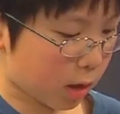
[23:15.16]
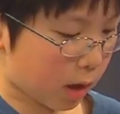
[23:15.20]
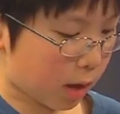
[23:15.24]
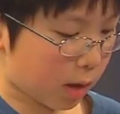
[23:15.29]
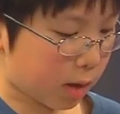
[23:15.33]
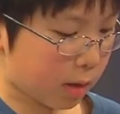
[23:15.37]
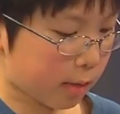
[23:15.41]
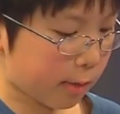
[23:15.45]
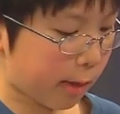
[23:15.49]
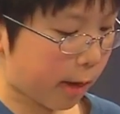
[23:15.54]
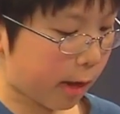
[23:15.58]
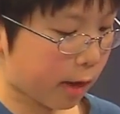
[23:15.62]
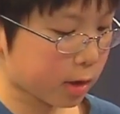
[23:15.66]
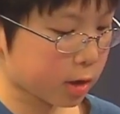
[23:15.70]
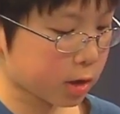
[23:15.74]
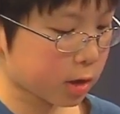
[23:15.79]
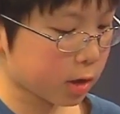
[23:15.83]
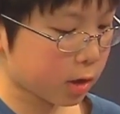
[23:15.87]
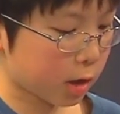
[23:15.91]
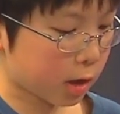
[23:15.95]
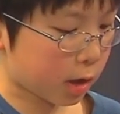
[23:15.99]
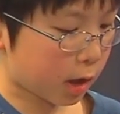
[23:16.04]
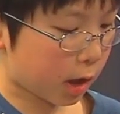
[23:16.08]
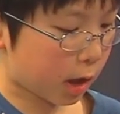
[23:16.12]
I'm actually
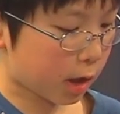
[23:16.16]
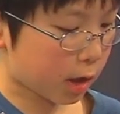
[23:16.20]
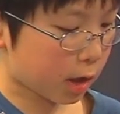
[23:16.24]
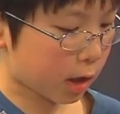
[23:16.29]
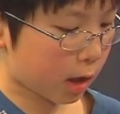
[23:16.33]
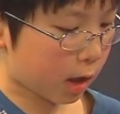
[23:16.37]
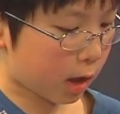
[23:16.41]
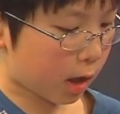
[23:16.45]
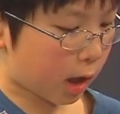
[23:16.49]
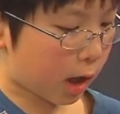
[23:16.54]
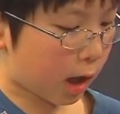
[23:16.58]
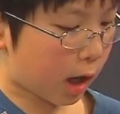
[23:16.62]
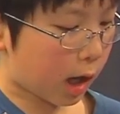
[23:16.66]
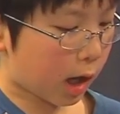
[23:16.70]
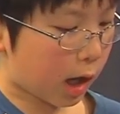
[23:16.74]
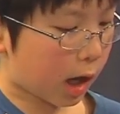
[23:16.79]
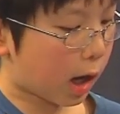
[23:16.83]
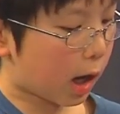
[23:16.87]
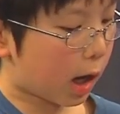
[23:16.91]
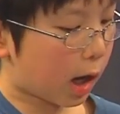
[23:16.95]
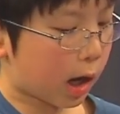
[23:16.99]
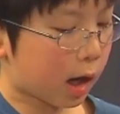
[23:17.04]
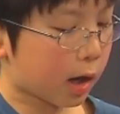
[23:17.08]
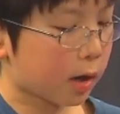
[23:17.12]
not.
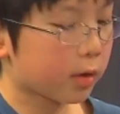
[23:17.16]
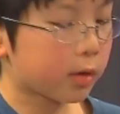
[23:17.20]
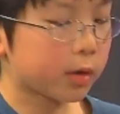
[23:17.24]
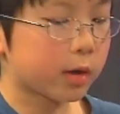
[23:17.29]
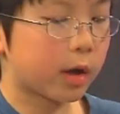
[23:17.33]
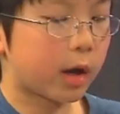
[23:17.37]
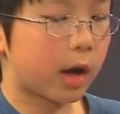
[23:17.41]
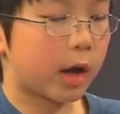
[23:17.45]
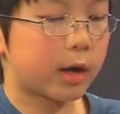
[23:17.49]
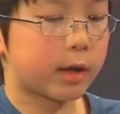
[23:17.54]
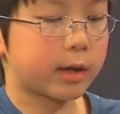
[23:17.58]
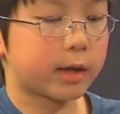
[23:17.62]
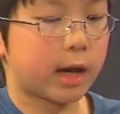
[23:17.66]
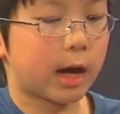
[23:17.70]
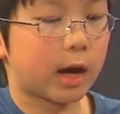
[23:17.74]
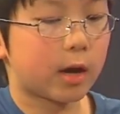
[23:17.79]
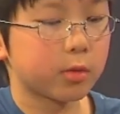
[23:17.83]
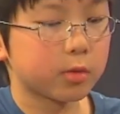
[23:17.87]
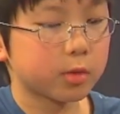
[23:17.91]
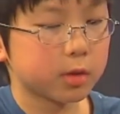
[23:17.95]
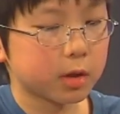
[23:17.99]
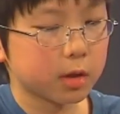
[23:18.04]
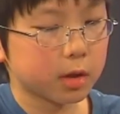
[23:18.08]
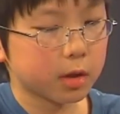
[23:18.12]
I don't know how to
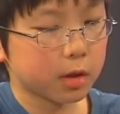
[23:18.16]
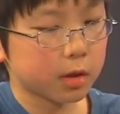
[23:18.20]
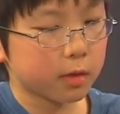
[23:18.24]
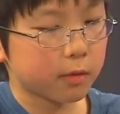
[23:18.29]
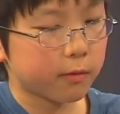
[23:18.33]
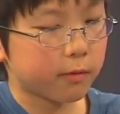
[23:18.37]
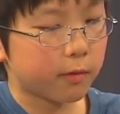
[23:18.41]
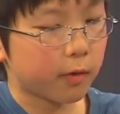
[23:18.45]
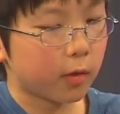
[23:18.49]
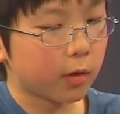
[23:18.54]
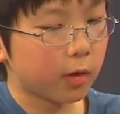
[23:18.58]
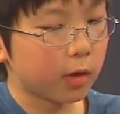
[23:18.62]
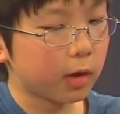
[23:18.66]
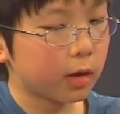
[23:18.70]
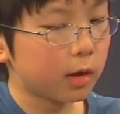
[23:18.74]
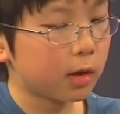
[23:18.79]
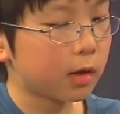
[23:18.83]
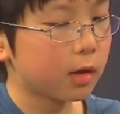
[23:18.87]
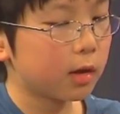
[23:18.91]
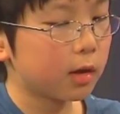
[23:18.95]
count. 4?